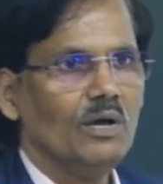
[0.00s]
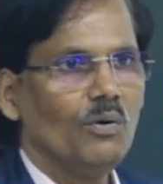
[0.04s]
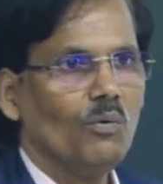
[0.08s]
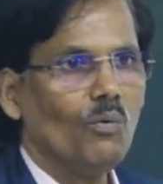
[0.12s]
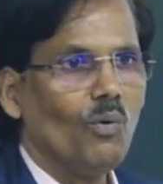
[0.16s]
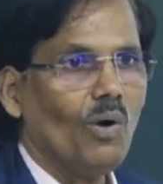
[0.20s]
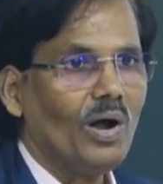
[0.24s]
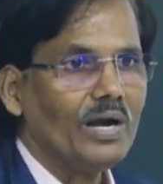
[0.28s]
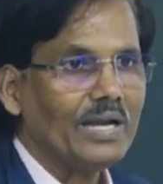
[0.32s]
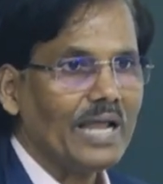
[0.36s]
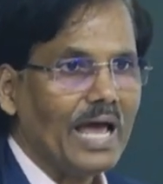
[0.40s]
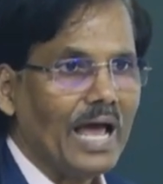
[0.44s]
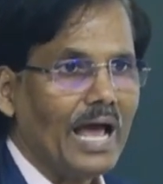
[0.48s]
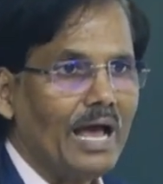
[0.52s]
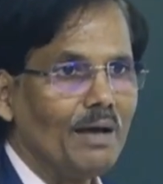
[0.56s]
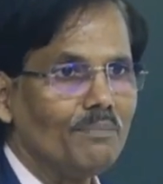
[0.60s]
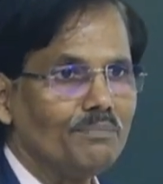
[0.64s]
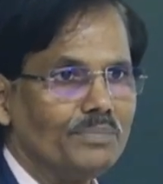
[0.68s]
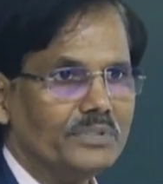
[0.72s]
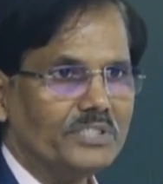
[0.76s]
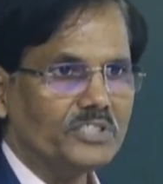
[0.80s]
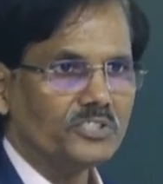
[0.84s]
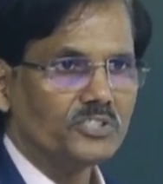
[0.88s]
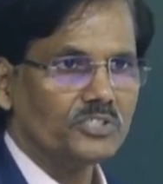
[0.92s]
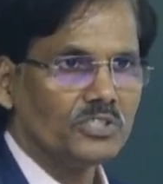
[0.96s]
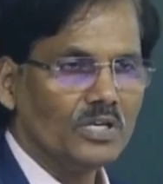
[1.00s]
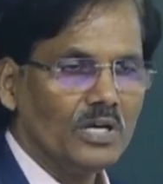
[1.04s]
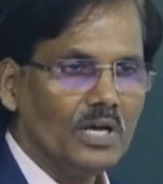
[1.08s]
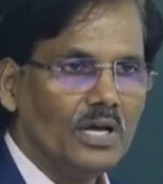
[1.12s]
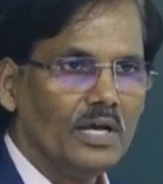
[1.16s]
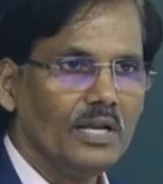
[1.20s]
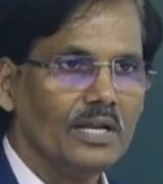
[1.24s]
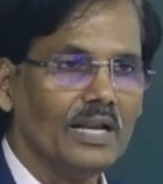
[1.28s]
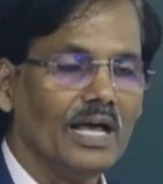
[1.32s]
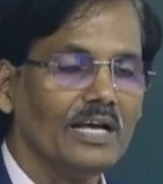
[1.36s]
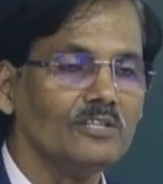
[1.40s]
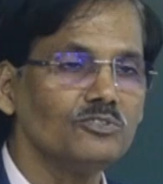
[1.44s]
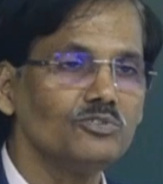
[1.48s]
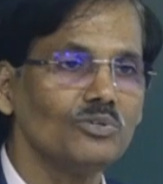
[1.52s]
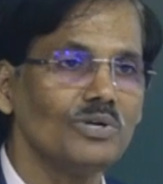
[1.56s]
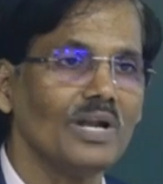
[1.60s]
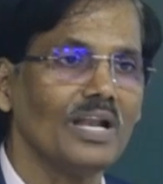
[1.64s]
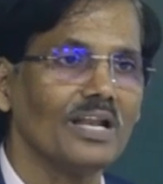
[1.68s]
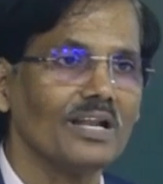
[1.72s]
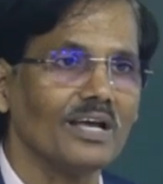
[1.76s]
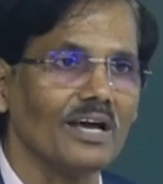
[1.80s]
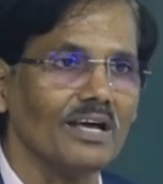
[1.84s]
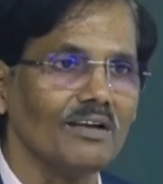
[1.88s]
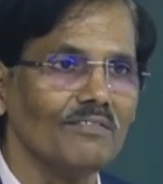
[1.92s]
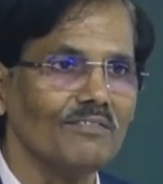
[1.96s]
What happens?
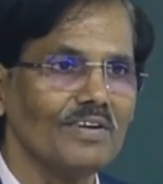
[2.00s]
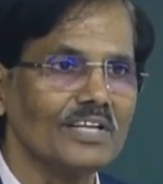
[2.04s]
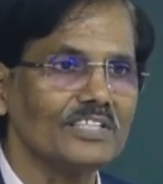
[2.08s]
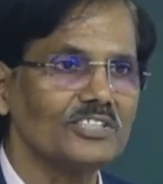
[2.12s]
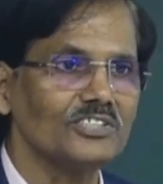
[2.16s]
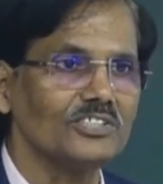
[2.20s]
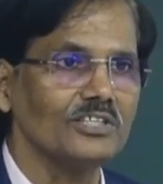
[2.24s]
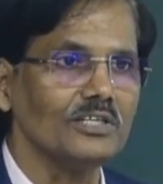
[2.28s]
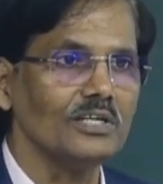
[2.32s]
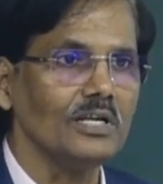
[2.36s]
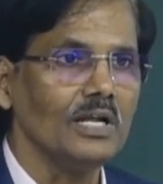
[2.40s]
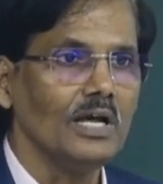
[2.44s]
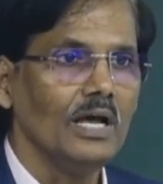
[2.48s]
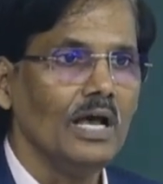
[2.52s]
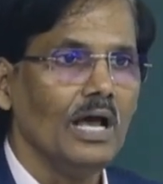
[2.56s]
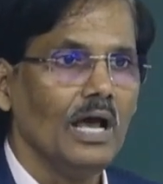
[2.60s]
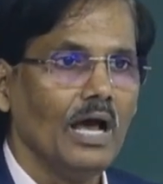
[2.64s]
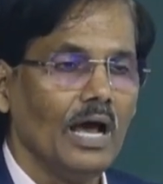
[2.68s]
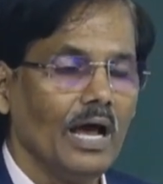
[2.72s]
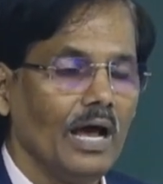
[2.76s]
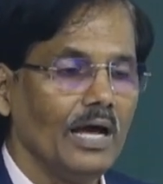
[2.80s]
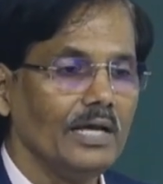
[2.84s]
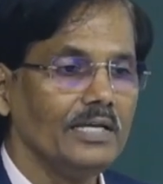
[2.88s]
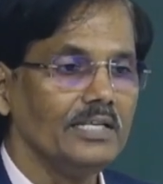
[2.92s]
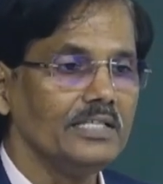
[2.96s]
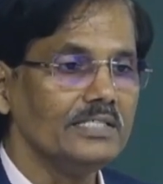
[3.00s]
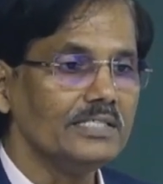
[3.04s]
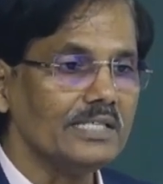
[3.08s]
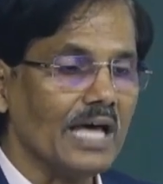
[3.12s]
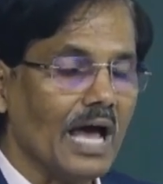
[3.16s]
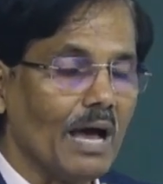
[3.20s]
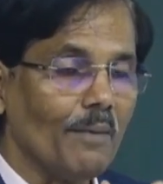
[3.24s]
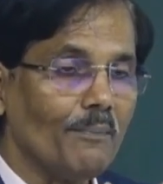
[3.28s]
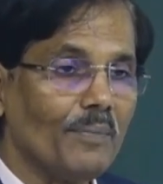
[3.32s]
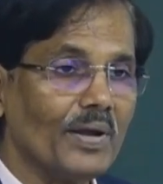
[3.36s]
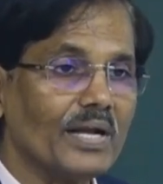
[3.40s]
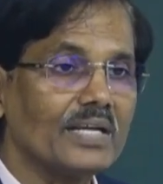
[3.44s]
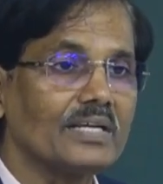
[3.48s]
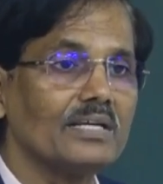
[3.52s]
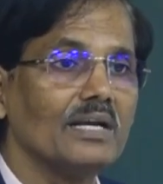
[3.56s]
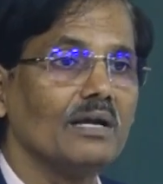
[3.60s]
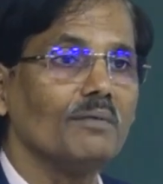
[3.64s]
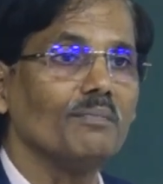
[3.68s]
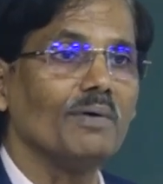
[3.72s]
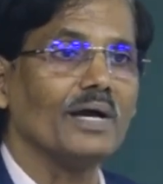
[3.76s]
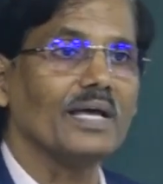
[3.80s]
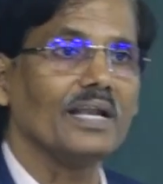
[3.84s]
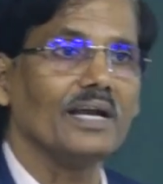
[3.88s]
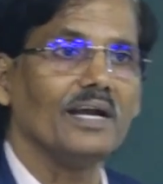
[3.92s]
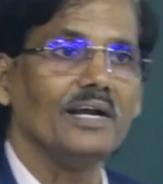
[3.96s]
Natural convection is affected
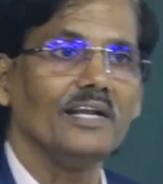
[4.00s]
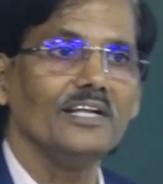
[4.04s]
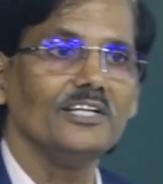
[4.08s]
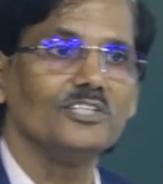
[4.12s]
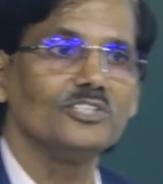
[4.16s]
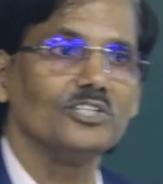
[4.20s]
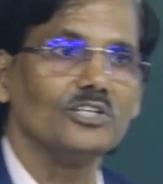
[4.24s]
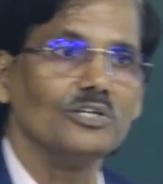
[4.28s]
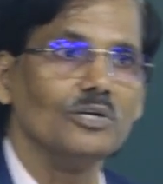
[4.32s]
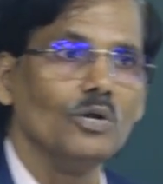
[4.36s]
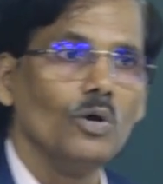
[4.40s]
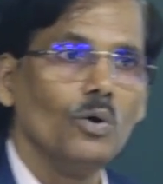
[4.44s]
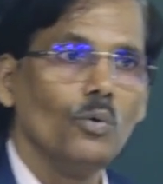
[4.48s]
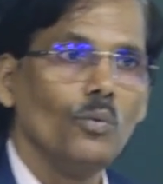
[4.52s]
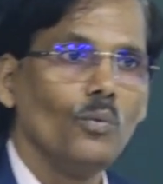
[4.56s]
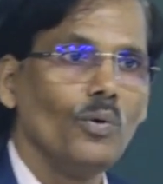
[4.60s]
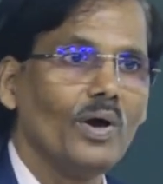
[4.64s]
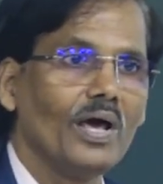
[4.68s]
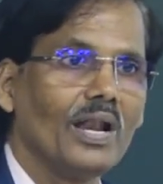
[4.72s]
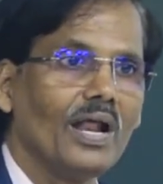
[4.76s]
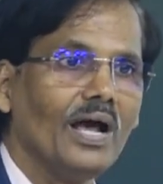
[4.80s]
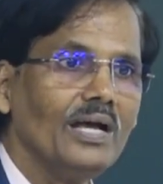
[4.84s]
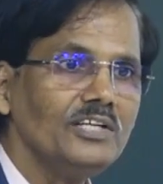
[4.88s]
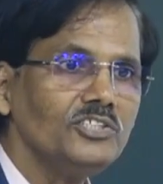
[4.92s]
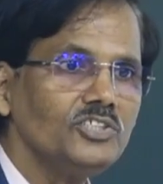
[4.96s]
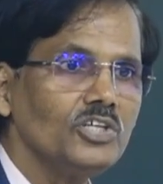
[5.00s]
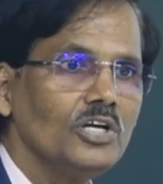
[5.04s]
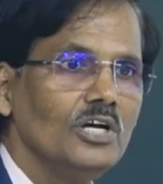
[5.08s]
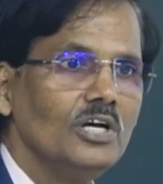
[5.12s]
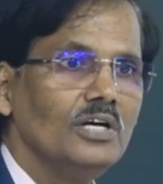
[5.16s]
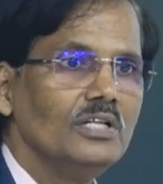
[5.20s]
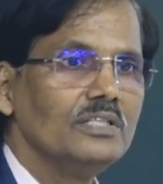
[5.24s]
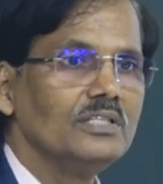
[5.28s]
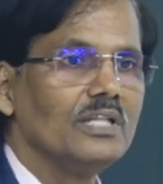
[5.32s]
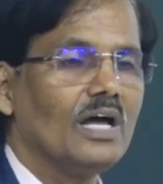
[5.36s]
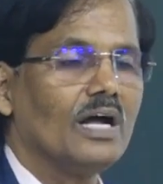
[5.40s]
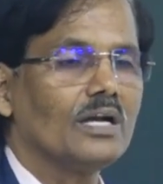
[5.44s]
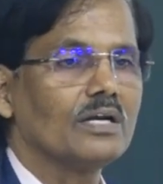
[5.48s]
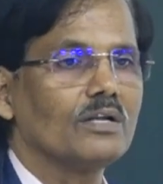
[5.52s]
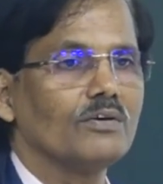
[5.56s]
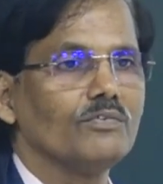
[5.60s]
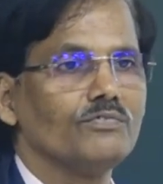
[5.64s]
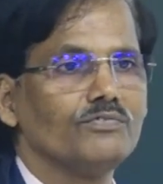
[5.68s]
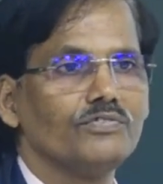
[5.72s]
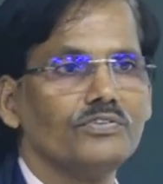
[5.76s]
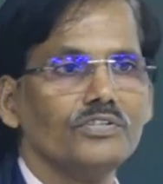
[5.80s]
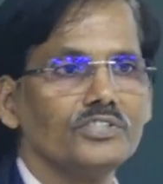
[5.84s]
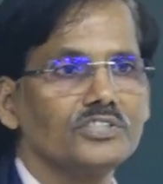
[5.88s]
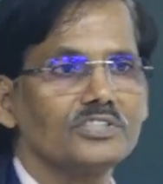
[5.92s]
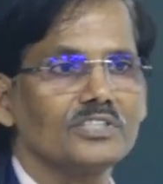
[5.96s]
by radiation, whereas that
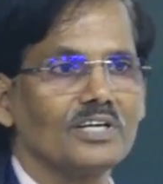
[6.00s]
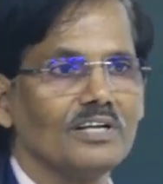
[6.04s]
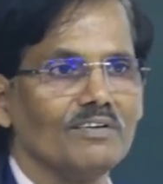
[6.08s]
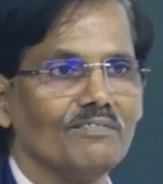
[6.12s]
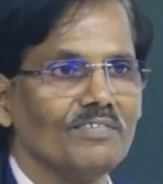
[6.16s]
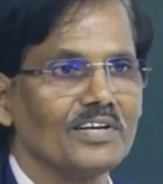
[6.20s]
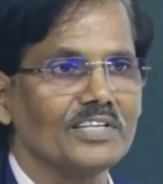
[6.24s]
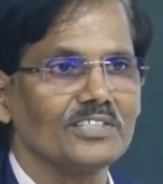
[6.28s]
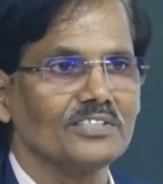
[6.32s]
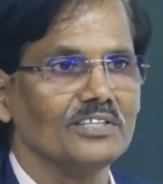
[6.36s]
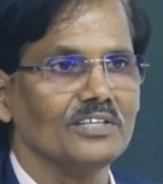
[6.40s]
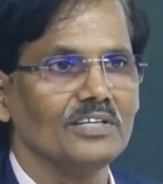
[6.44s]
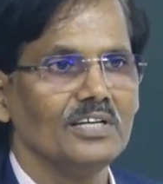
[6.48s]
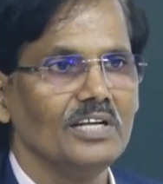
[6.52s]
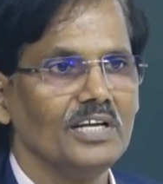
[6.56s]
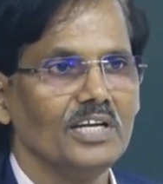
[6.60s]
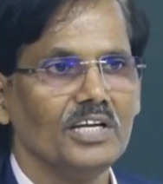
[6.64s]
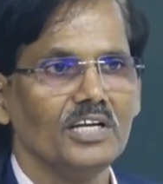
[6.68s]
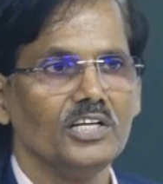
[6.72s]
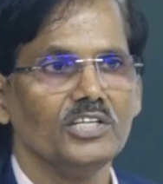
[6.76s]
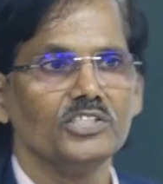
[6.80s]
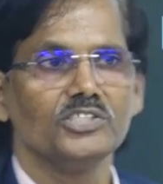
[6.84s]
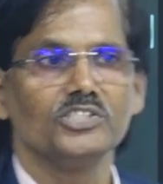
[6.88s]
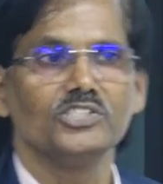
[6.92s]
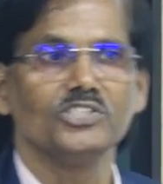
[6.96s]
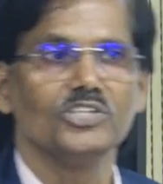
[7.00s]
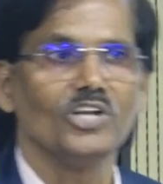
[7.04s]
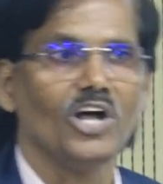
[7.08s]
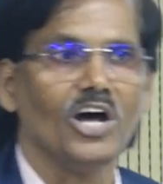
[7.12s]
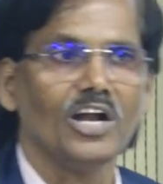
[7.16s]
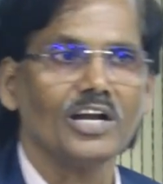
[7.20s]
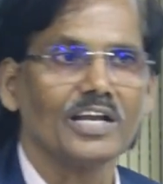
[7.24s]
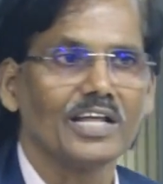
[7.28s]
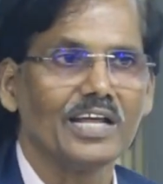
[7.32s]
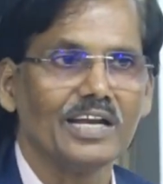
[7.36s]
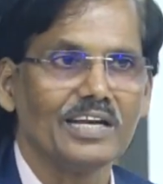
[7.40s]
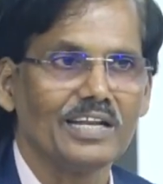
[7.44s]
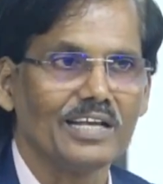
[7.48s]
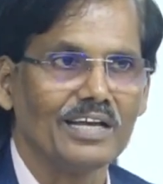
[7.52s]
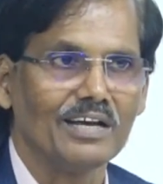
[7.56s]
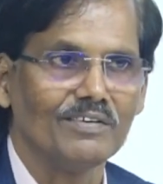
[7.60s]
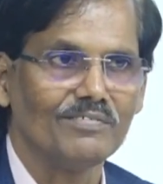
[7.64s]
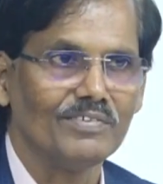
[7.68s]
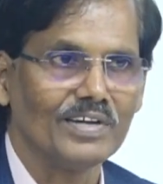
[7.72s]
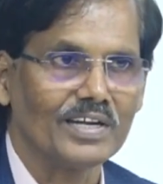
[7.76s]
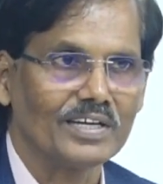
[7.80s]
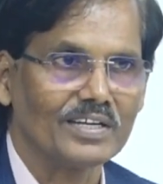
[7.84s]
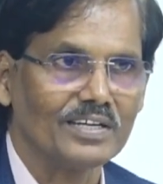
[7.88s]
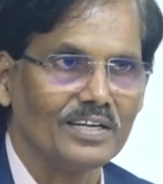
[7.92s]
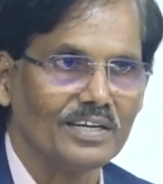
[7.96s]
forced convection is not getting
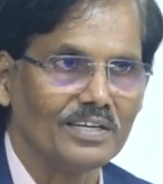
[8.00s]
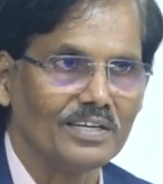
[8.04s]
affected.